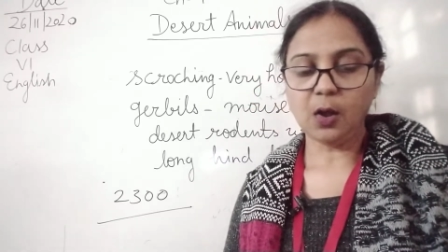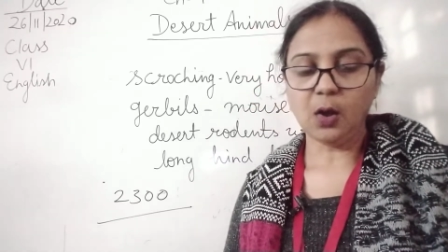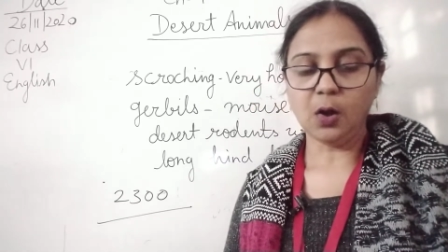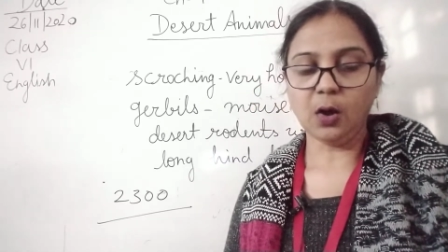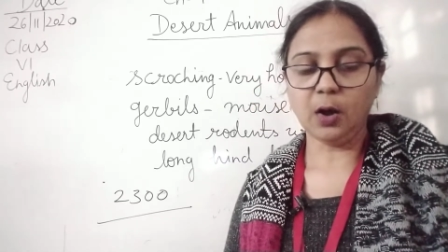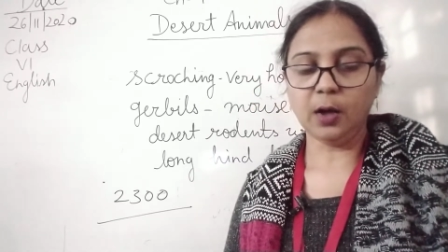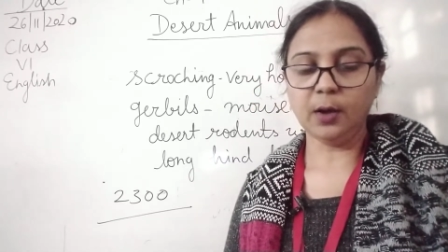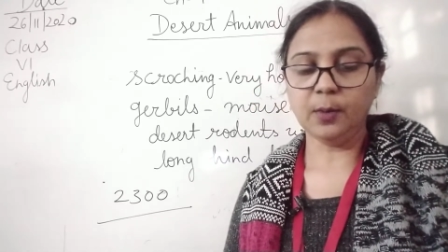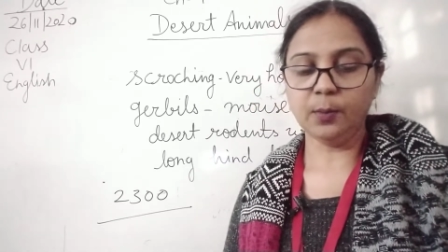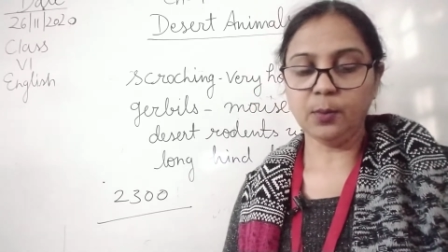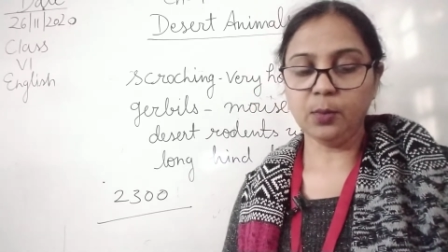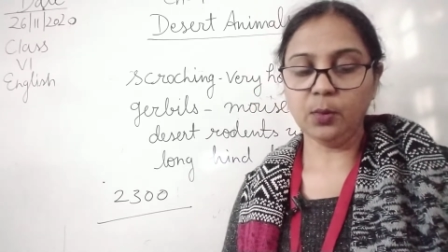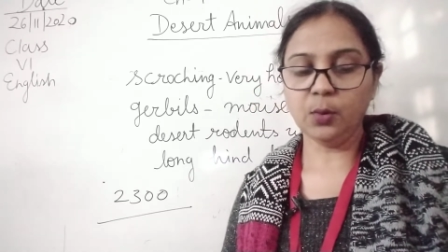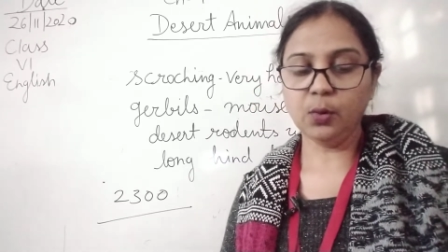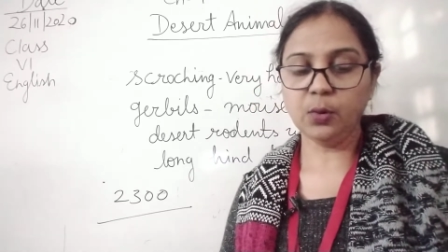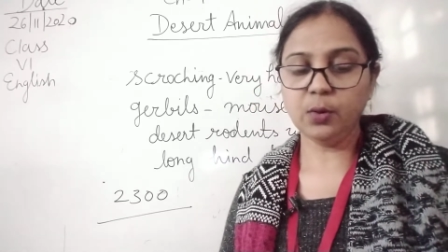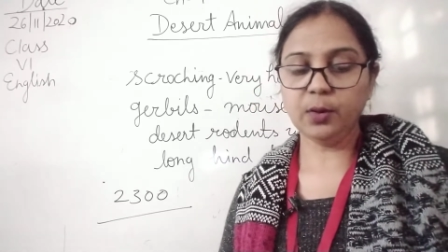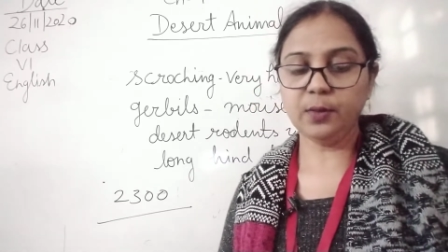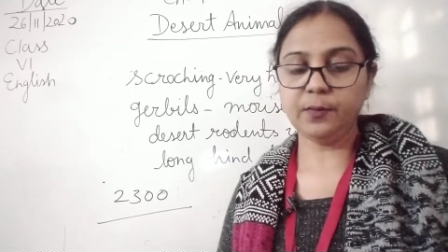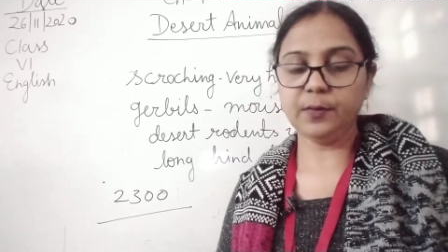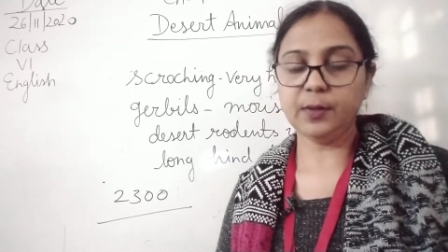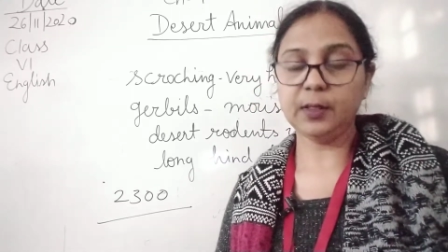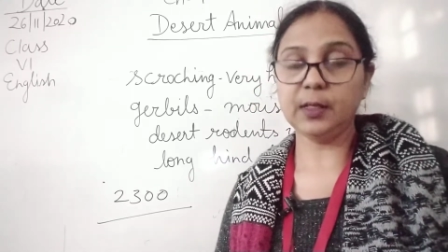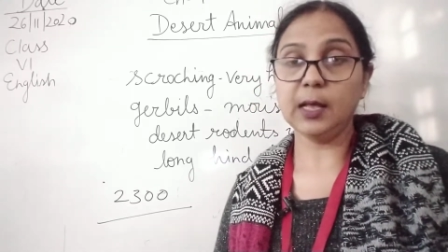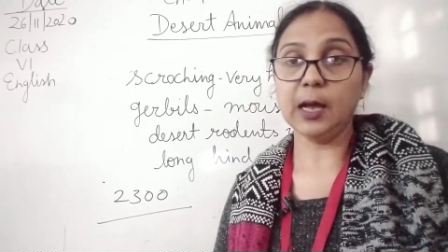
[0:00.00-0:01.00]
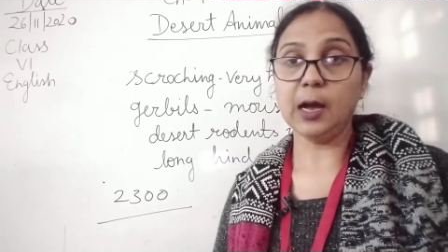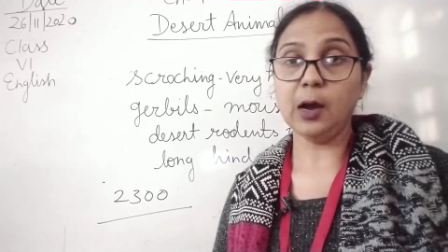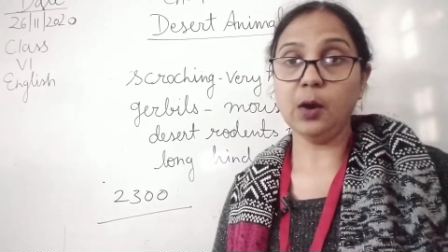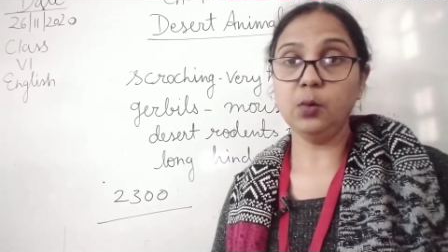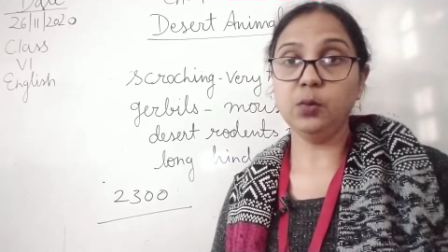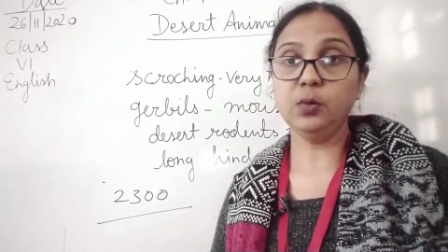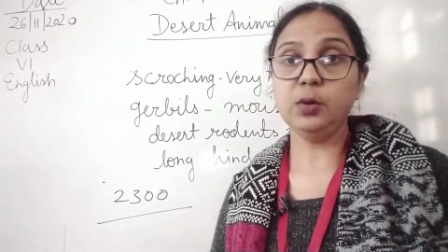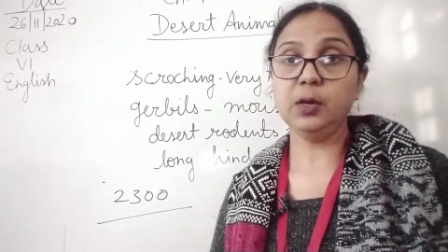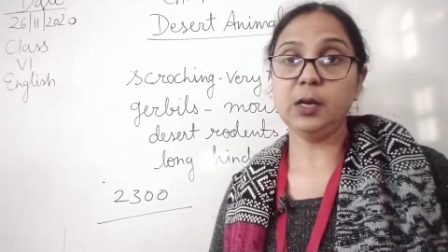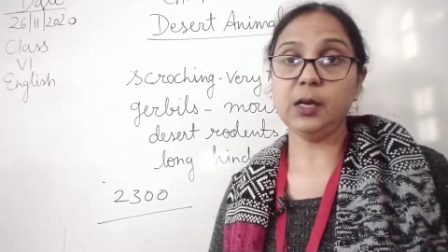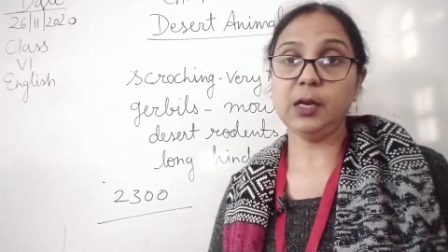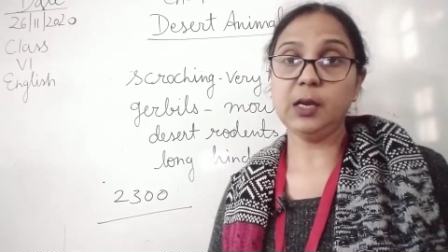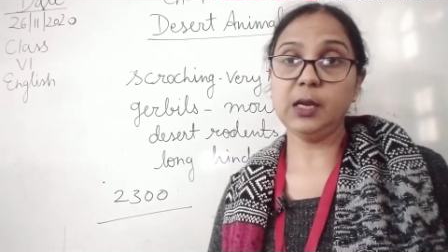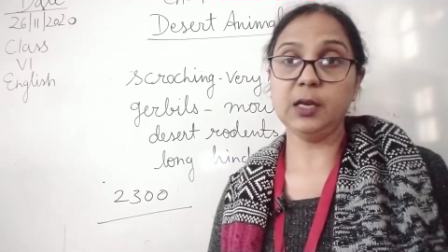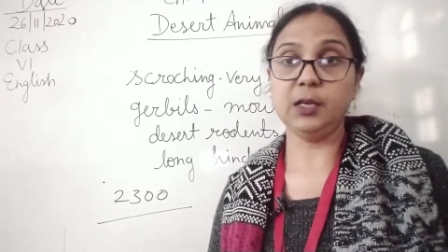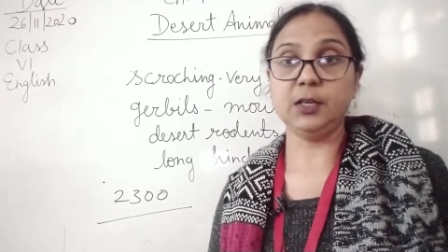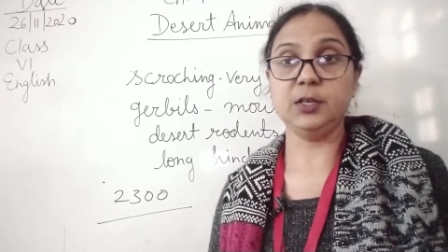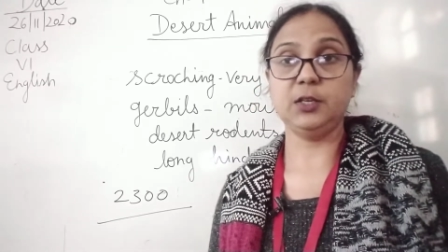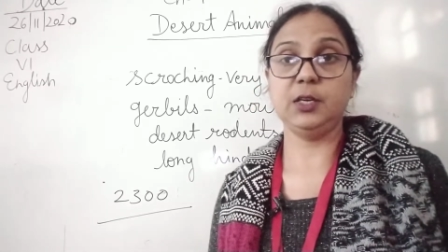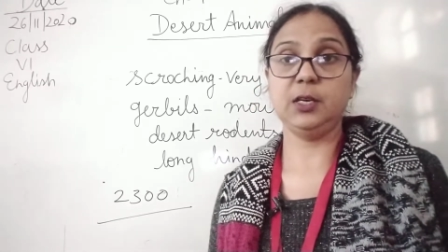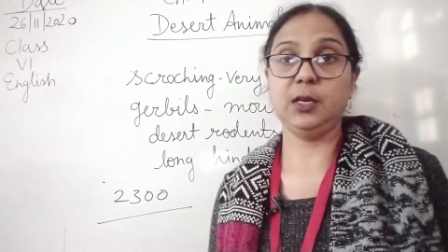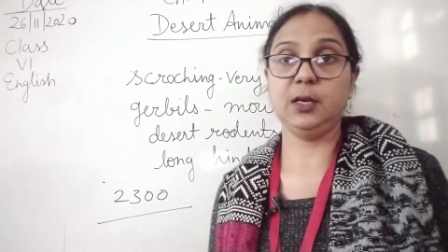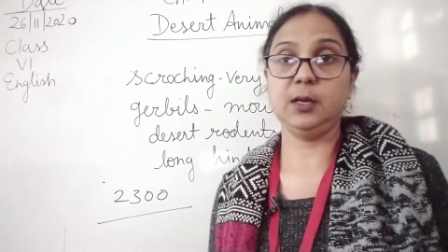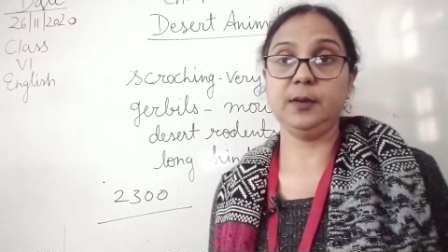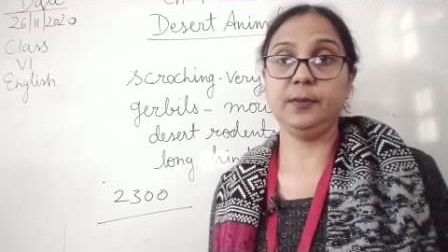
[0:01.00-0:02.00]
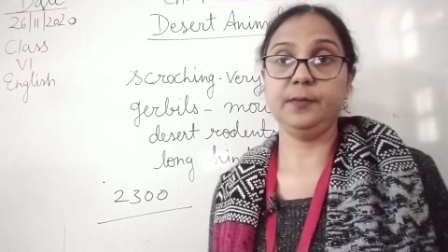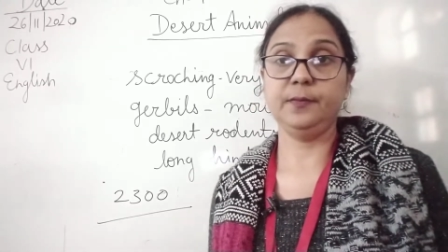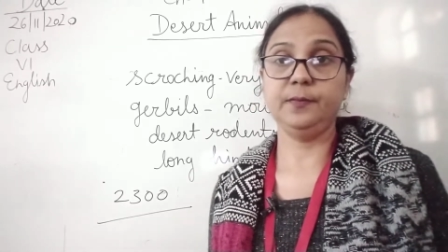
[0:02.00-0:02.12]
or more without eating.